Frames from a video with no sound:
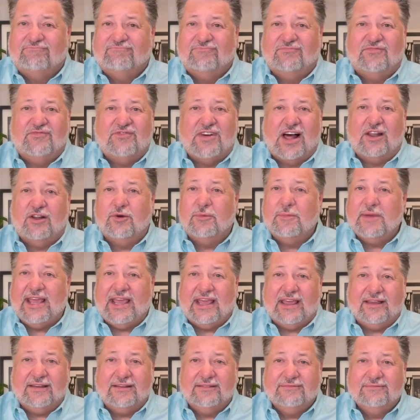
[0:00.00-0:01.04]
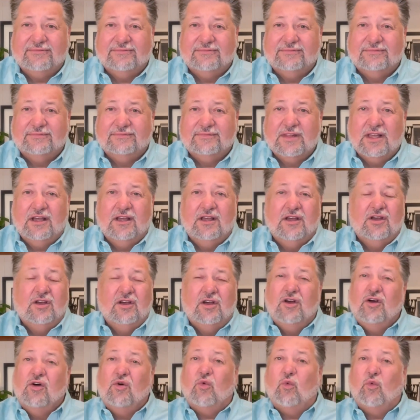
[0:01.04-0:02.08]
Follow me.
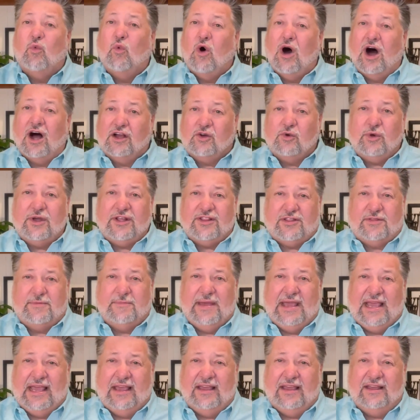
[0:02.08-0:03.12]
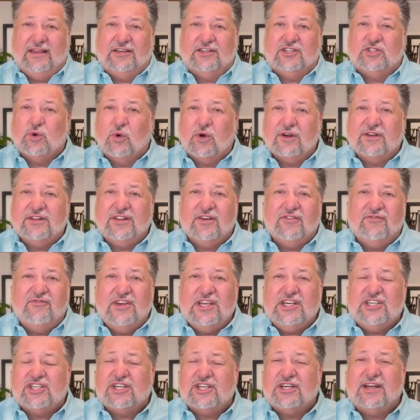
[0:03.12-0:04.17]
Walk with me toward the
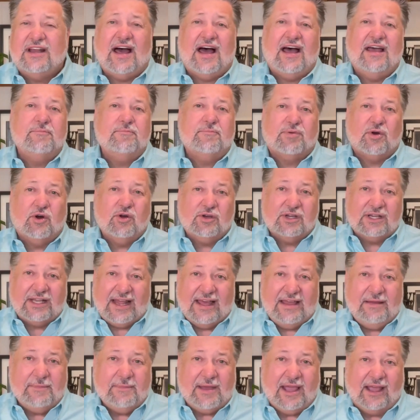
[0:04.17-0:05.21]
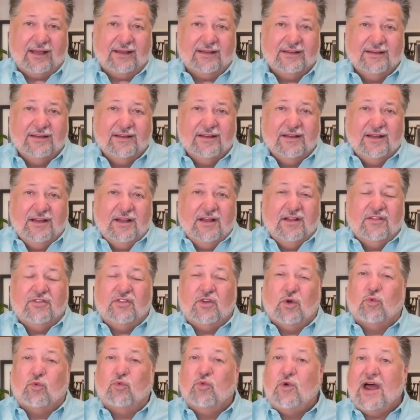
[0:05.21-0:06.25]
vision I'm proclaiming
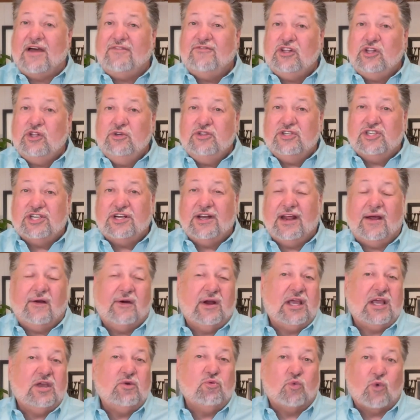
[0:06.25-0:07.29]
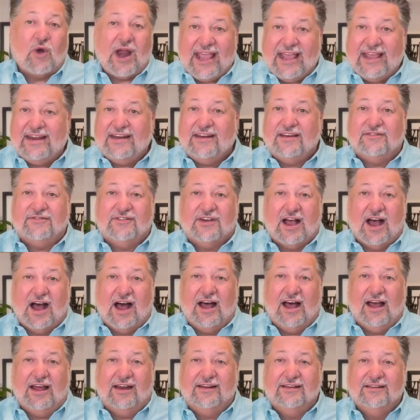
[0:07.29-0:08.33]
the revolutionary reign of
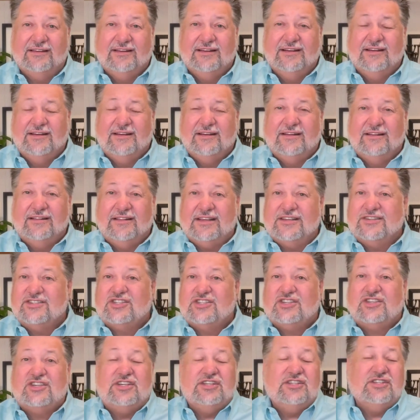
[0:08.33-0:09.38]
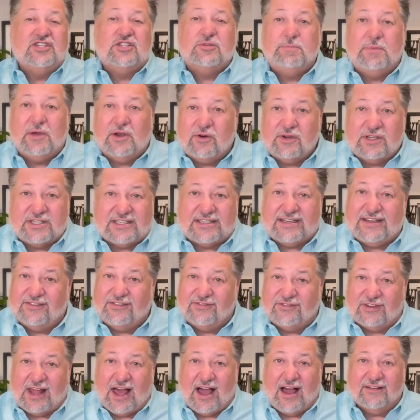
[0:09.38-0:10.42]
God, this conspiracy
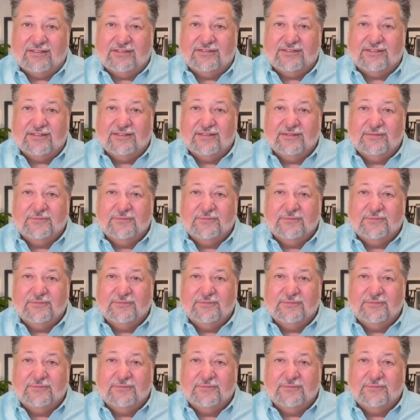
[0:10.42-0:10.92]
of love.